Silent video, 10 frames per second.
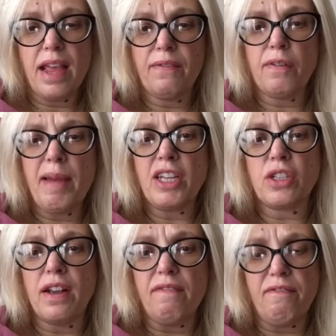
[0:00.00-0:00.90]

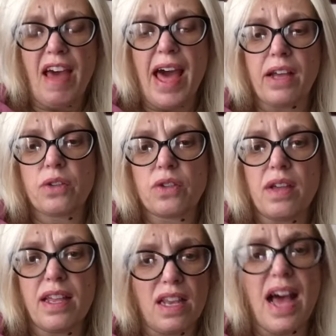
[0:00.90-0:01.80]
information, facts,
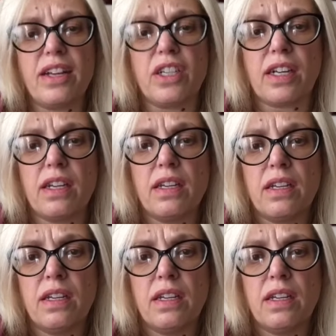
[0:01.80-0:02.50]
and logic.